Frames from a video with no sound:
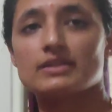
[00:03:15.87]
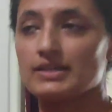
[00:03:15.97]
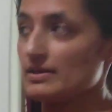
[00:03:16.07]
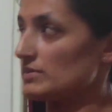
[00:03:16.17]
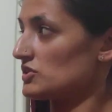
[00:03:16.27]

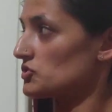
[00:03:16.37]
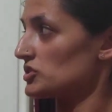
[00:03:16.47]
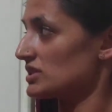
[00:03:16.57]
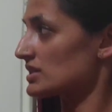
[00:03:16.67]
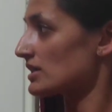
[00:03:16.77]

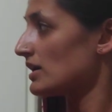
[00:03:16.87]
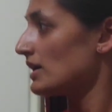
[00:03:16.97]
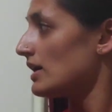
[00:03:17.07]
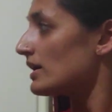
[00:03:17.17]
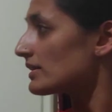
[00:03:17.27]
dimensions.
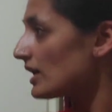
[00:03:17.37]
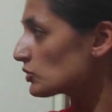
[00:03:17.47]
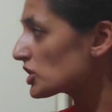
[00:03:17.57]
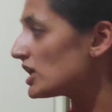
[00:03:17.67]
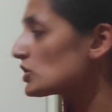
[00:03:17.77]
Now
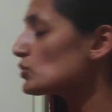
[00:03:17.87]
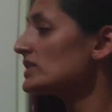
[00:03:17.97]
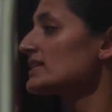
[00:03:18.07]
third one